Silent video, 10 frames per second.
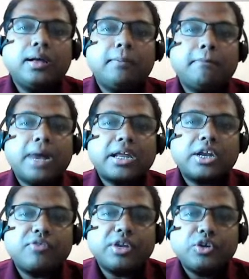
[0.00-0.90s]

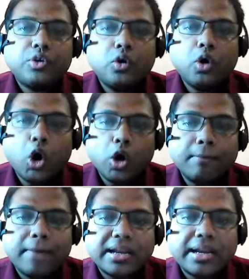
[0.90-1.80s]
market ratio or
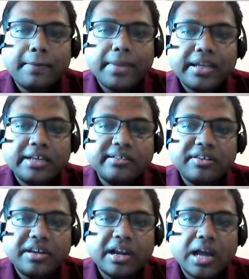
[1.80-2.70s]
market beatings
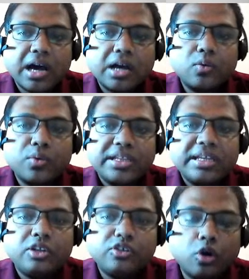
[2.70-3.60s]
return are
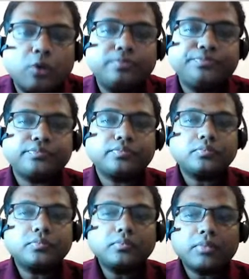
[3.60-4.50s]
within scope
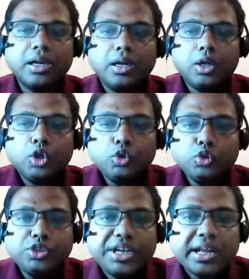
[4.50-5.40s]
to
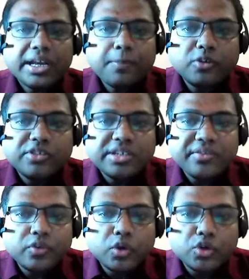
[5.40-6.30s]
generate positive
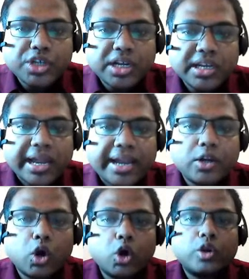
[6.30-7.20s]
social and
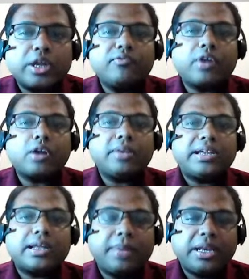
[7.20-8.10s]
or
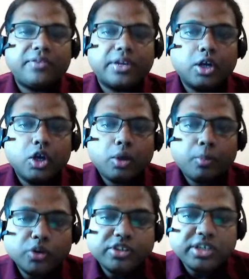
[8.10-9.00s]
environmental benefit.
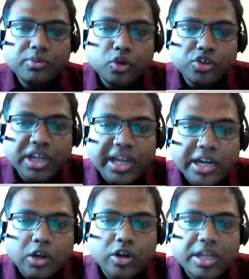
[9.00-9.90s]
Positive social
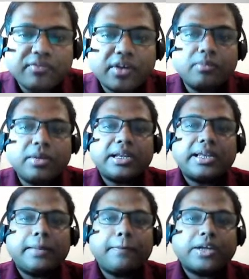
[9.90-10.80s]
and or environmental
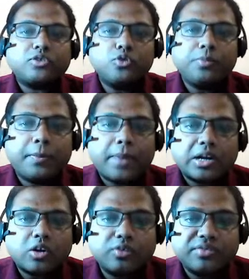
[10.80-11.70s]
impact should be
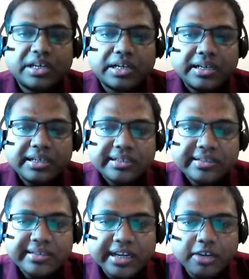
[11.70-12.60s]
part of the
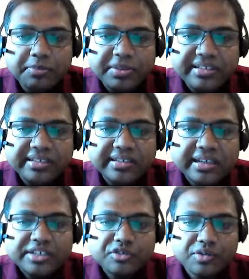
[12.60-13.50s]
stated business
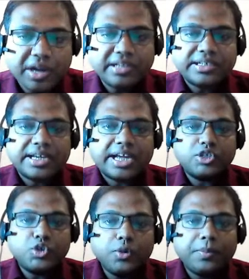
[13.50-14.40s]
strategy and
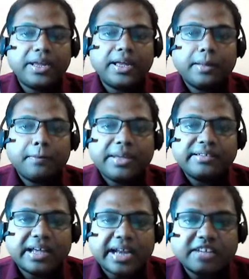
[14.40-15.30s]
should be
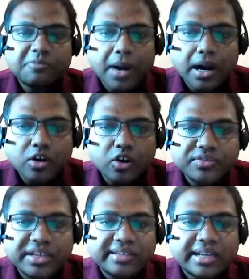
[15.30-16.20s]
measured as part of
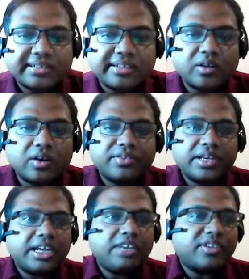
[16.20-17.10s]
the success of
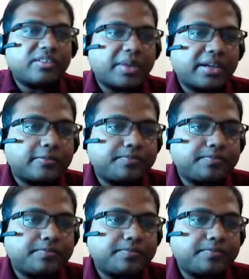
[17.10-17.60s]
the investment.